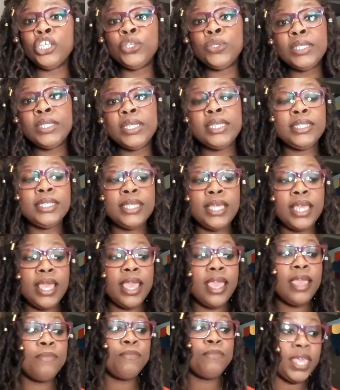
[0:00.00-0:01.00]
using
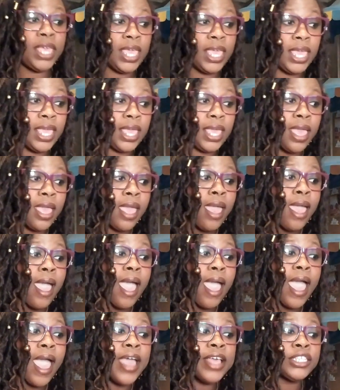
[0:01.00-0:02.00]
DAP
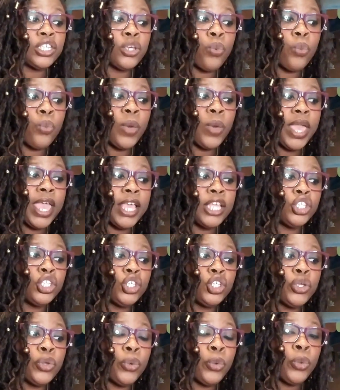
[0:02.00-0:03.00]
as a way
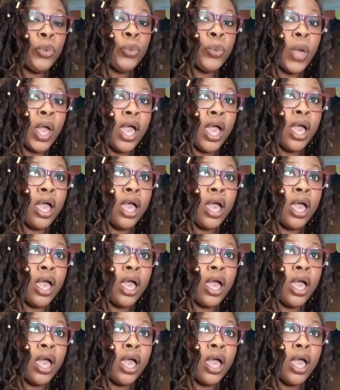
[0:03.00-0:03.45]
to